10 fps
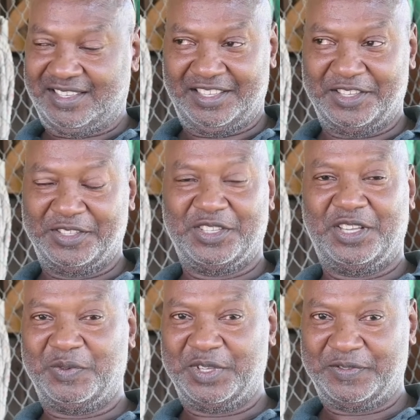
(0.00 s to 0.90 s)
You know, so
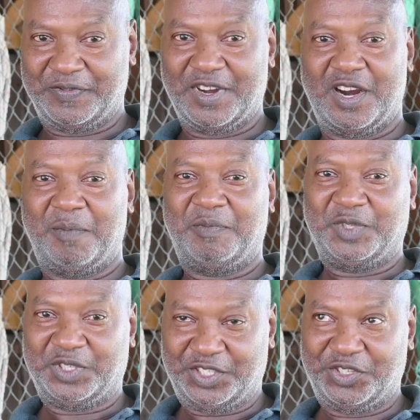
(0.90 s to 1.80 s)
it was farm
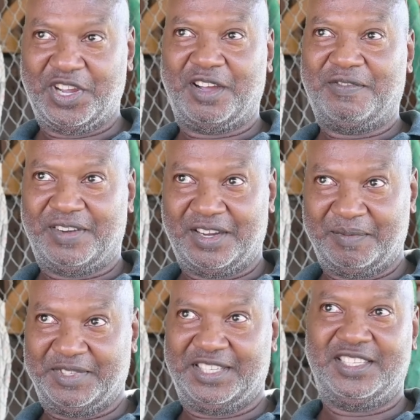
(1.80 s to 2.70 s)
to the track,
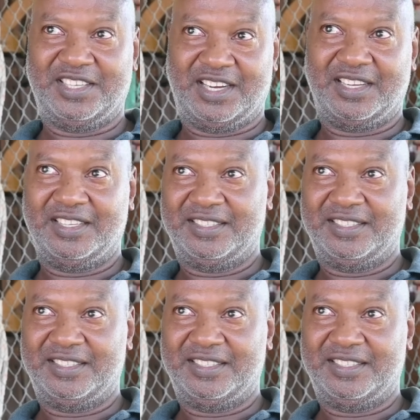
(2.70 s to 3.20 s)
farm to the track.